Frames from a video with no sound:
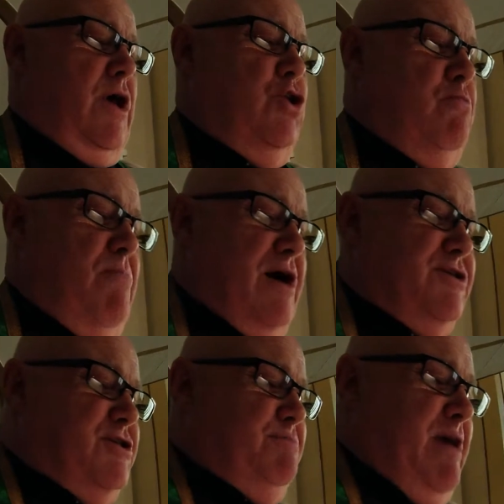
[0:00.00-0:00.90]
you
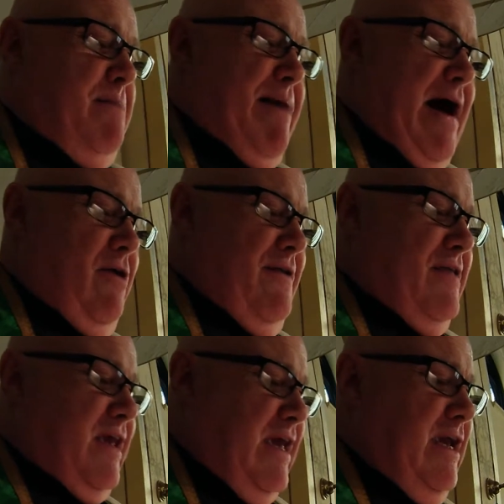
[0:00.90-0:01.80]
must be about
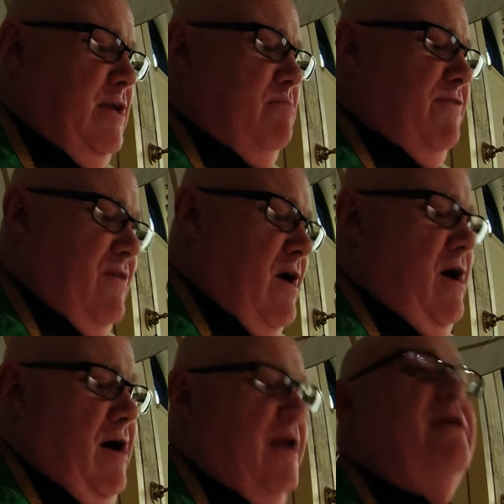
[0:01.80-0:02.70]
the kingdom of
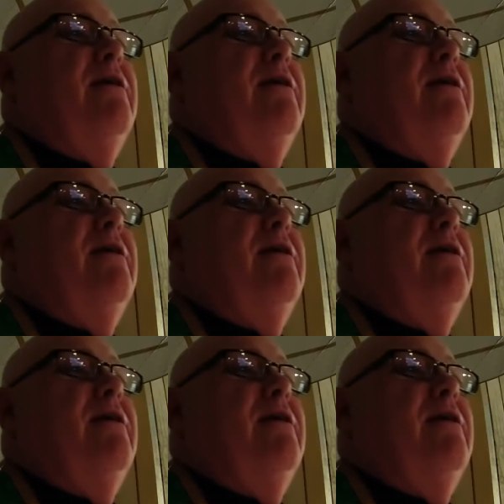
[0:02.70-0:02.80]
God,